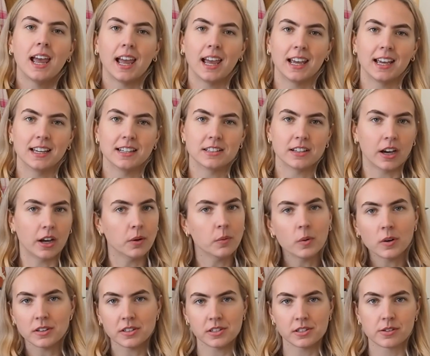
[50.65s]
And I
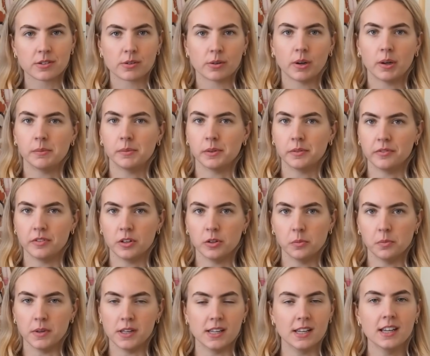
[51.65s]
want to sew up view
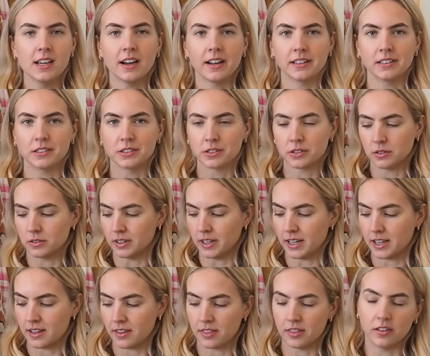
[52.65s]
B. I also
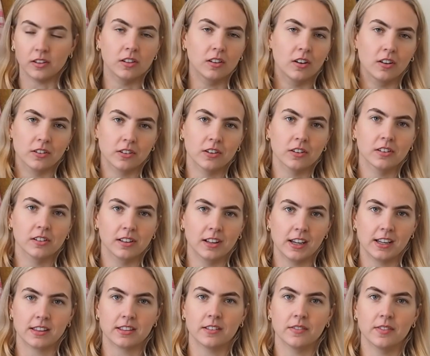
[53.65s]
like the longer
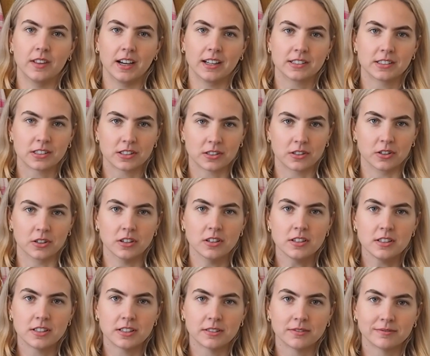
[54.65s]
length of that
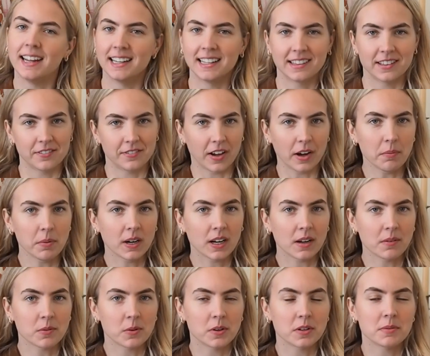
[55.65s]
skirt. And the fabric
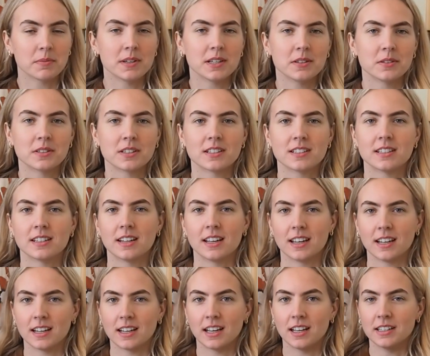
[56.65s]
I'm going to be using
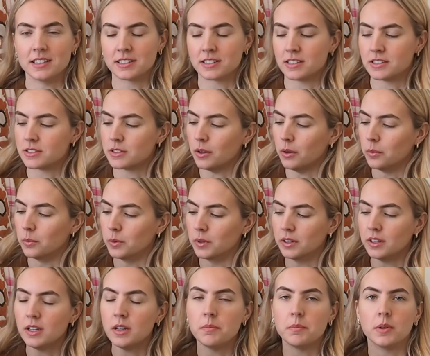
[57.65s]
today is this
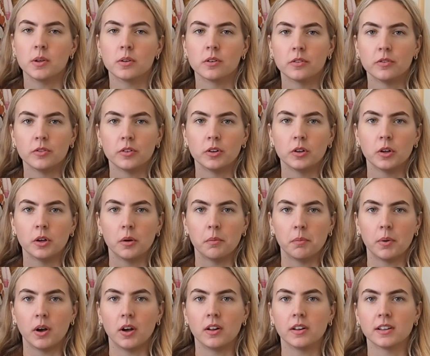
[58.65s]
really beautiful
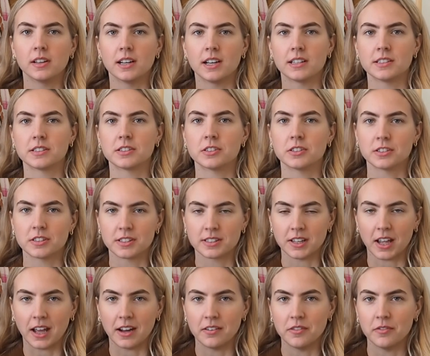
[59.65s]
polyester
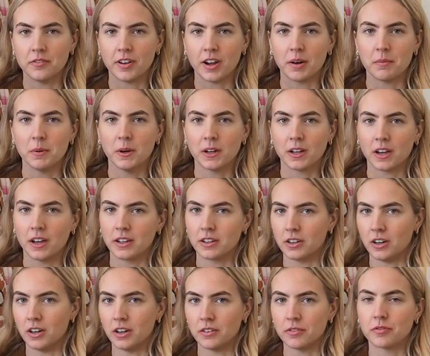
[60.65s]
satin fabric I
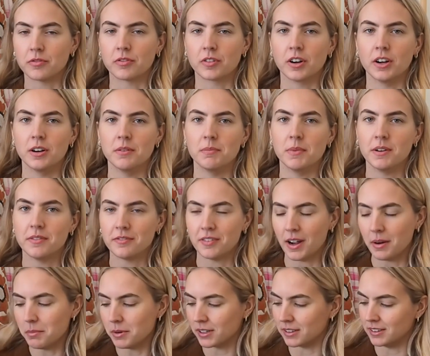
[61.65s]
got from
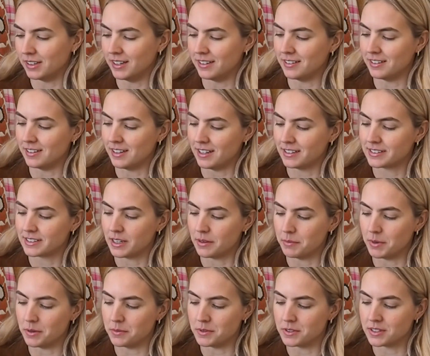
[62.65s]
Fabricland the last time
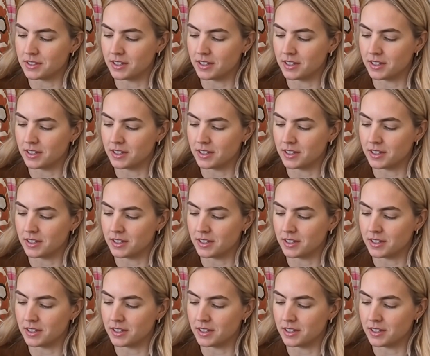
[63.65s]
I was